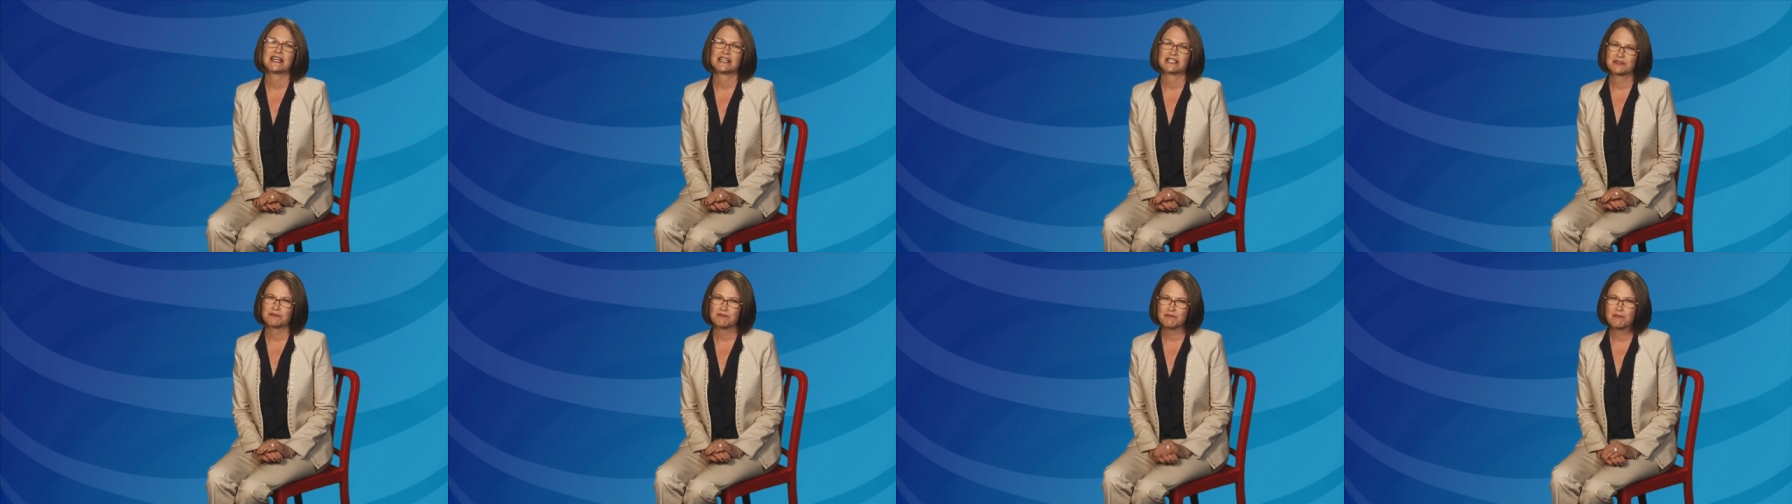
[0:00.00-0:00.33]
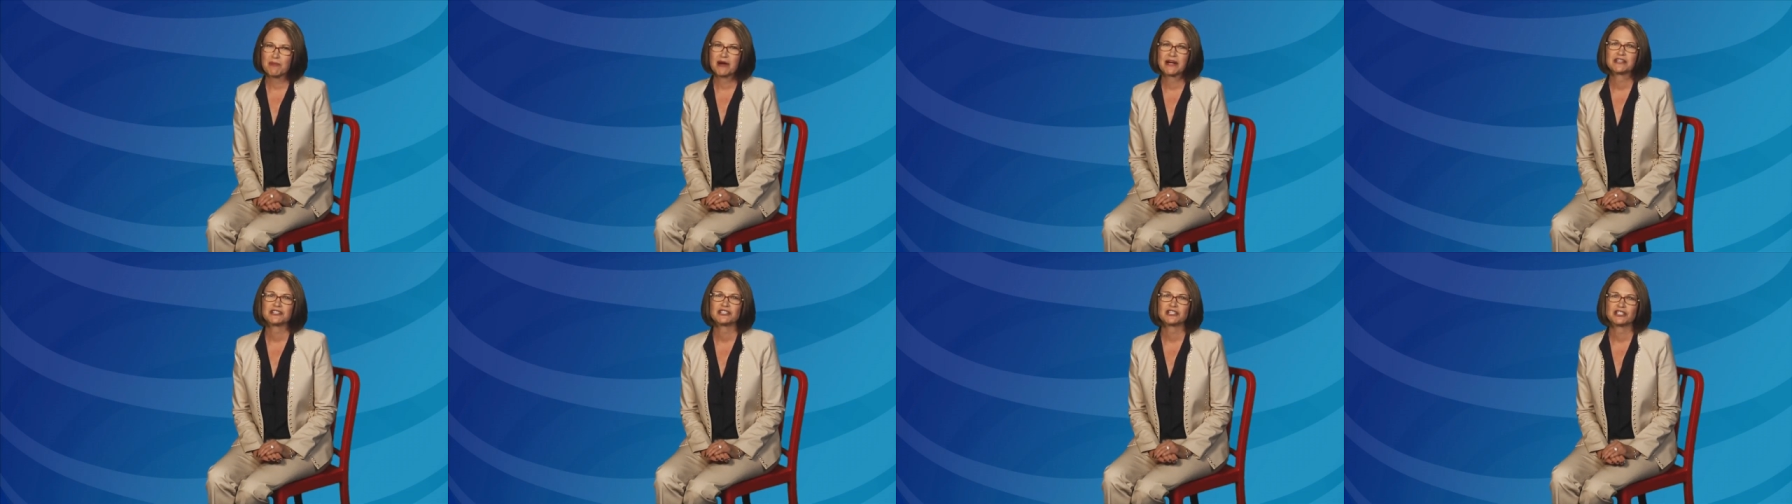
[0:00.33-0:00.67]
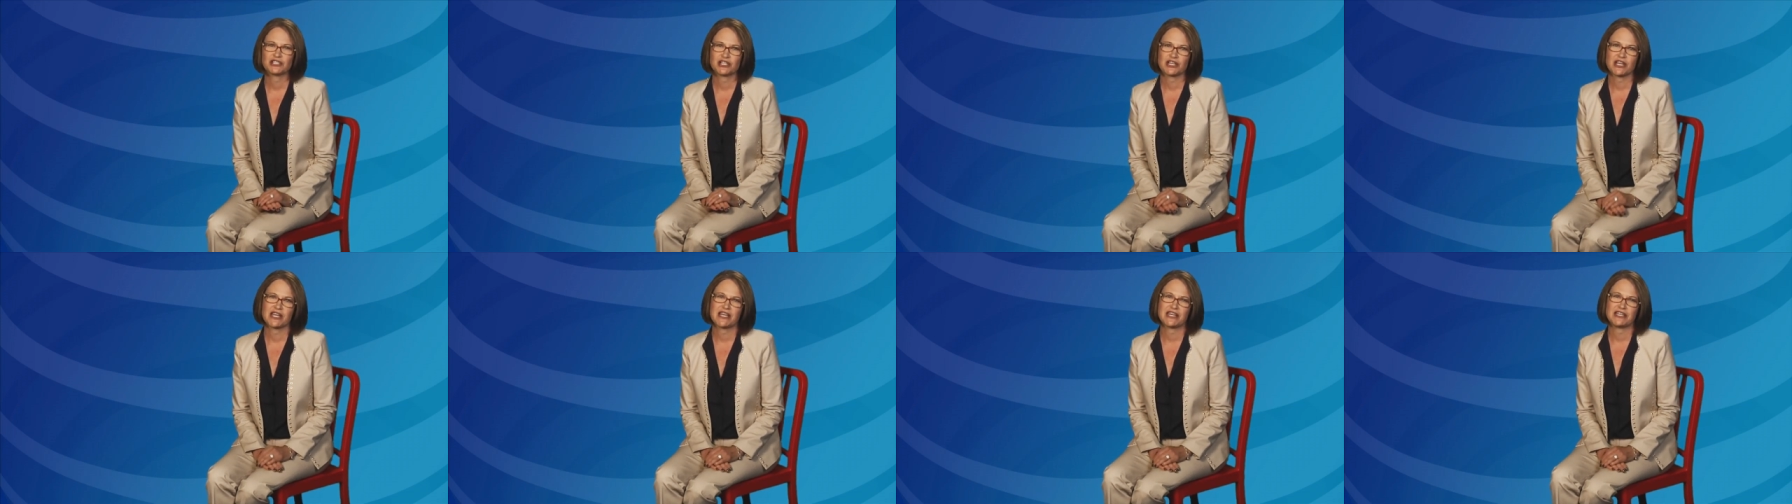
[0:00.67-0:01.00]
as much
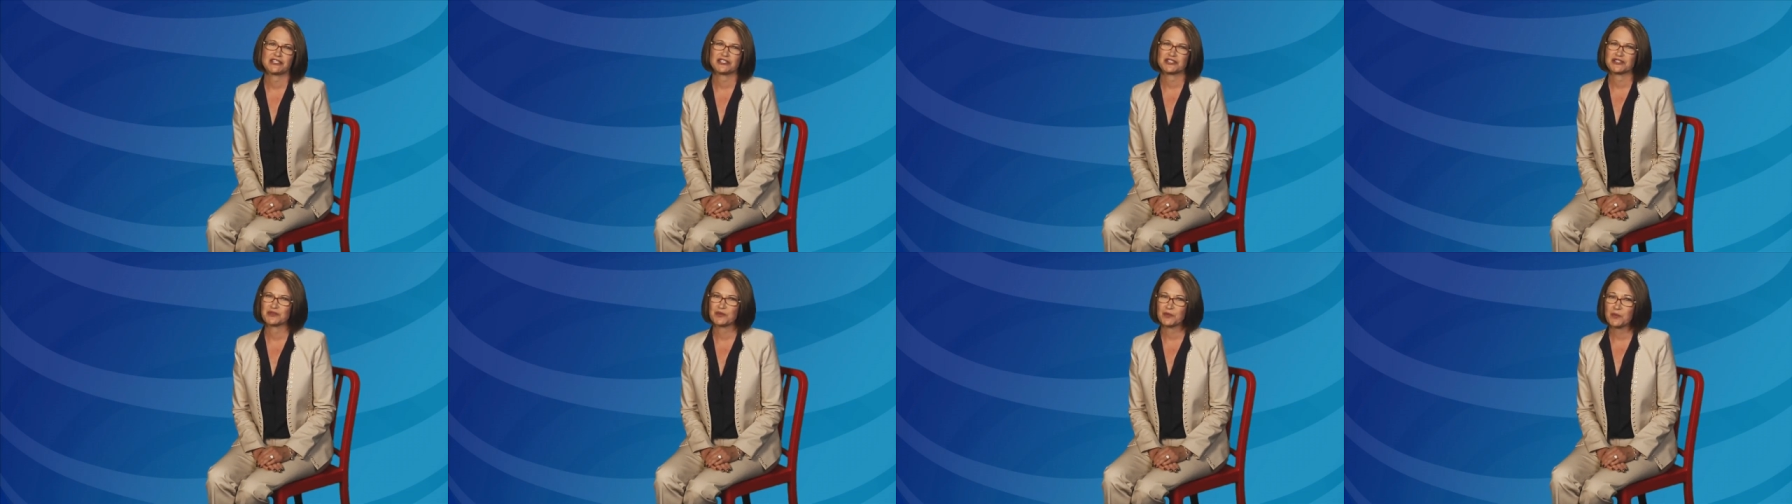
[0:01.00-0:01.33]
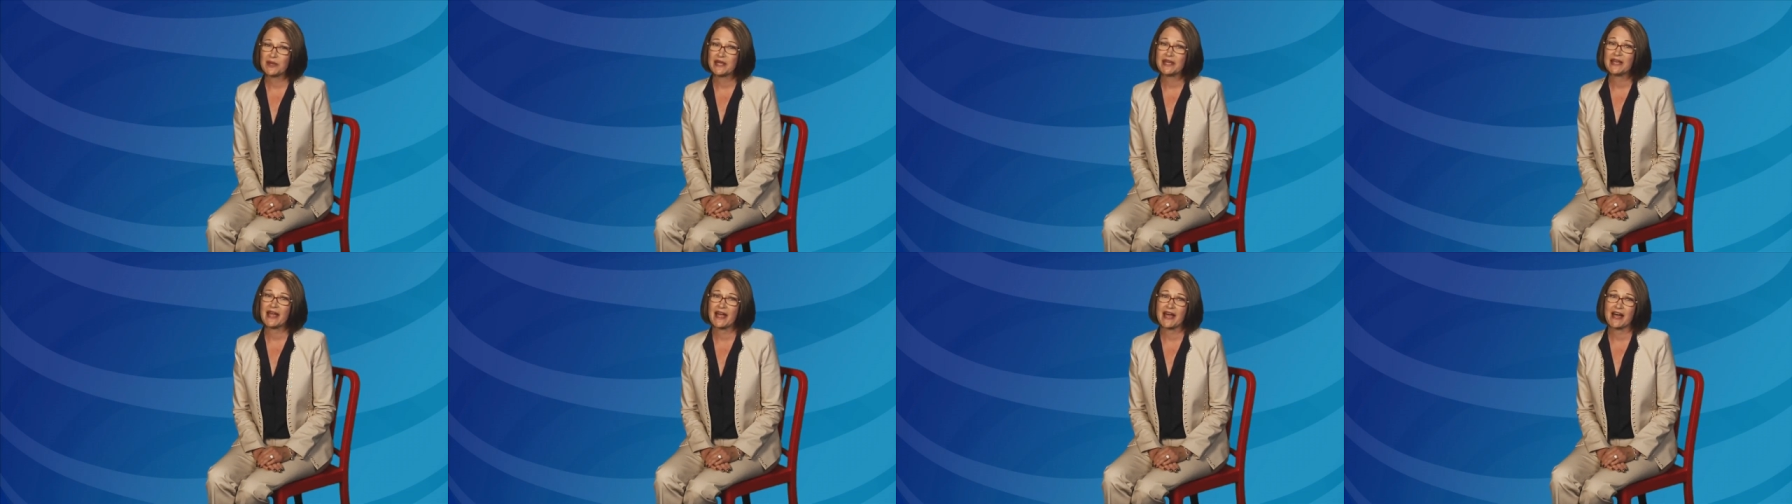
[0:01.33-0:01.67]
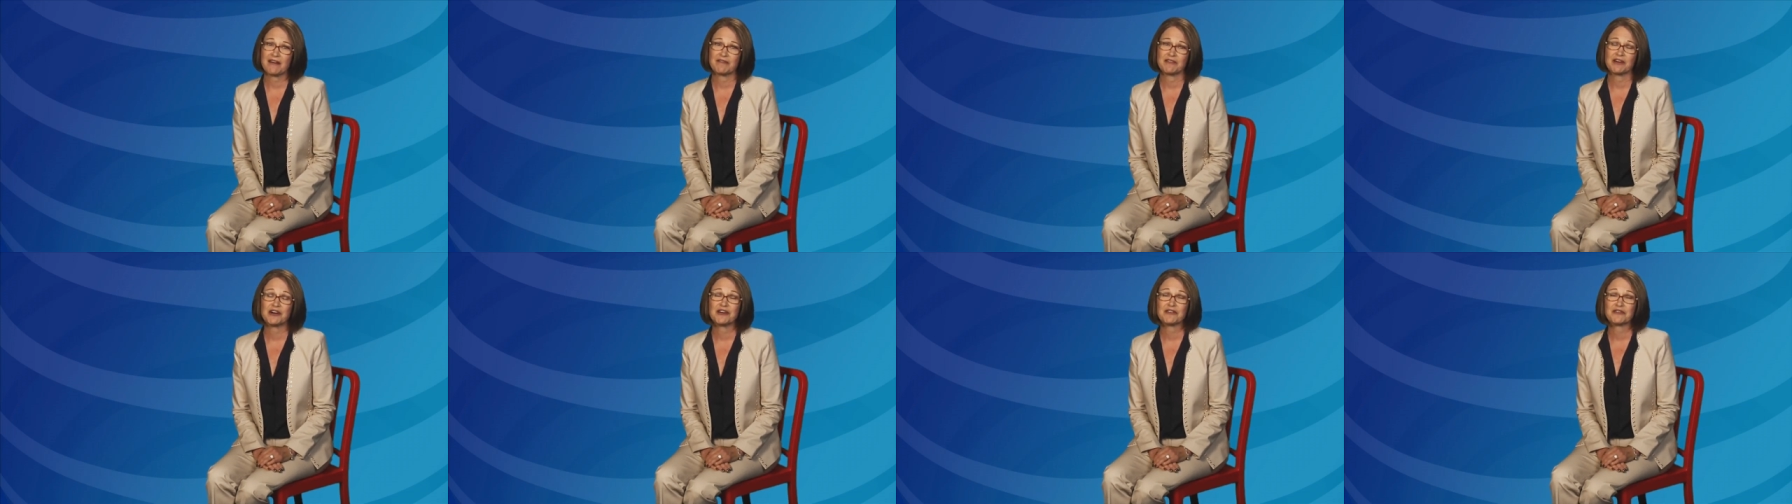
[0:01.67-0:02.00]
change as we
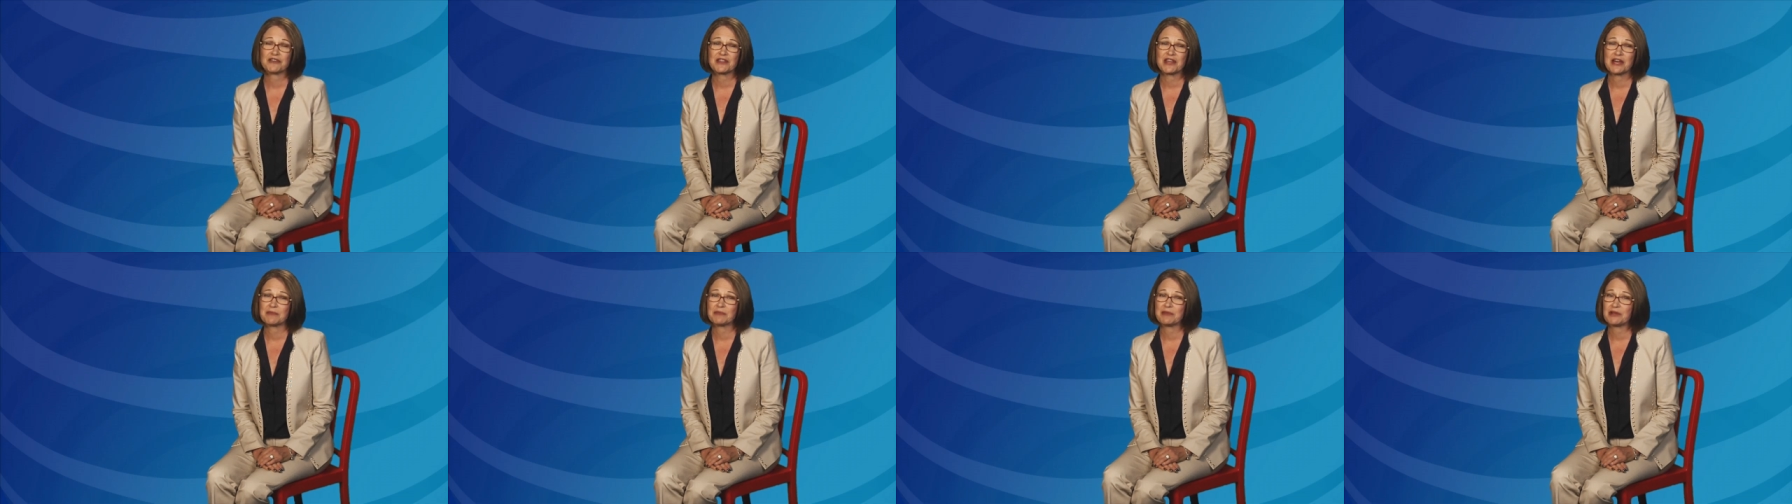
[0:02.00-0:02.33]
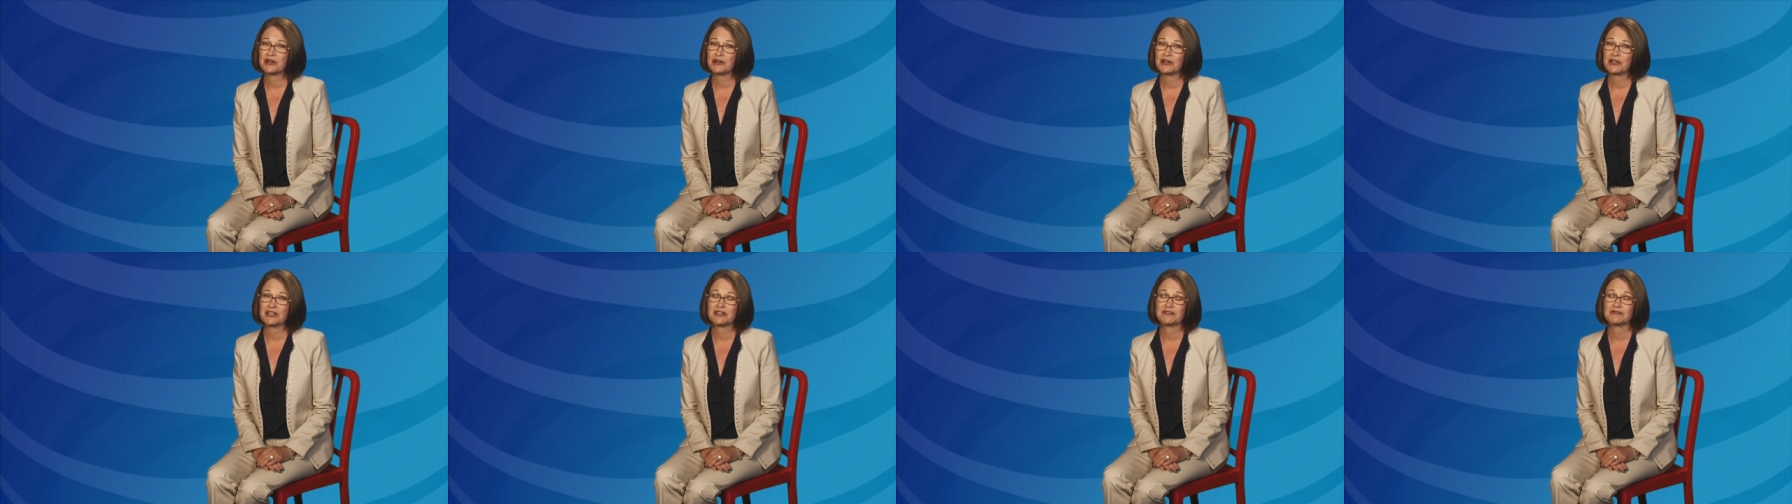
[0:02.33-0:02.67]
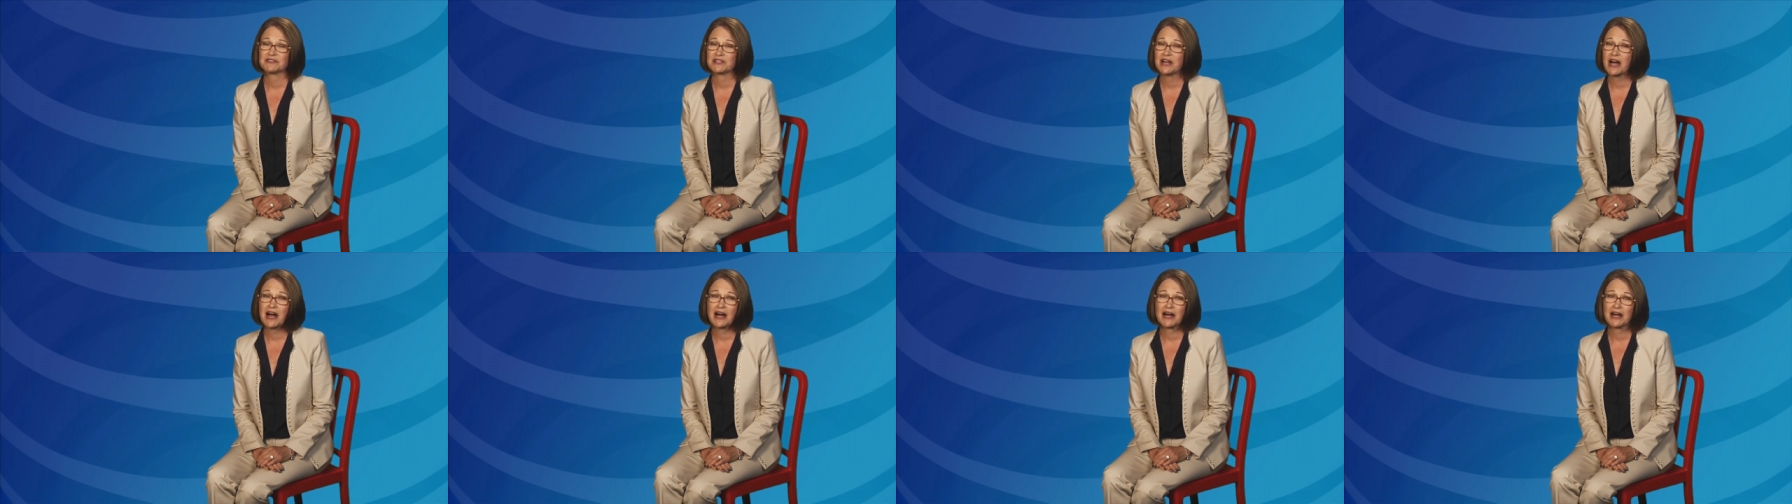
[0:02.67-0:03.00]
have over that period of
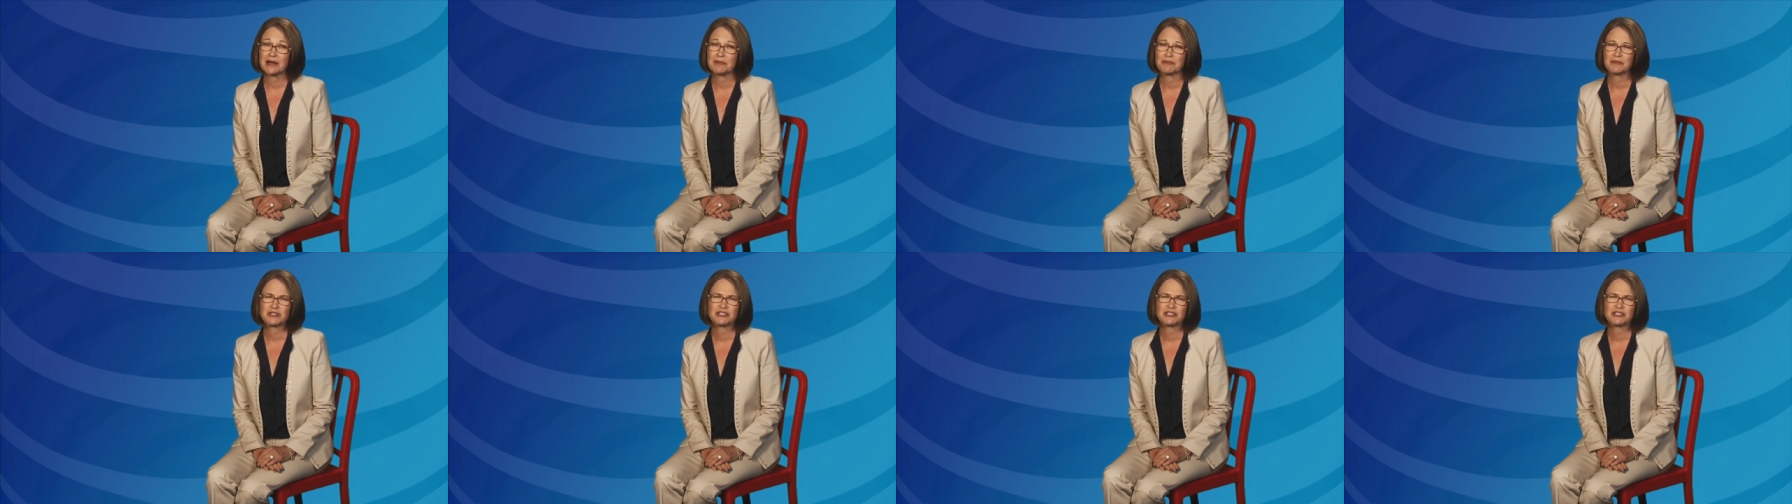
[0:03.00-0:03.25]
time,